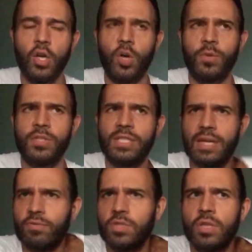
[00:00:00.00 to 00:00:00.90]
almost
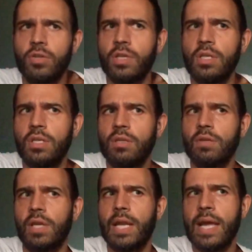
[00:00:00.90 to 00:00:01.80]
7 degrees
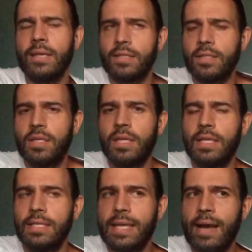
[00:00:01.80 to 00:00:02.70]
less than it
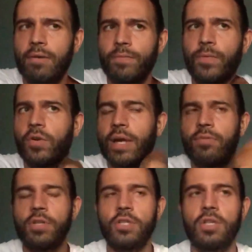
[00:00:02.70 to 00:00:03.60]
is now on
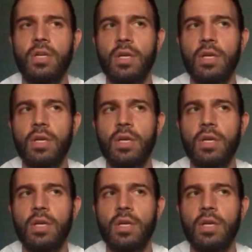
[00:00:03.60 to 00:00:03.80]
average,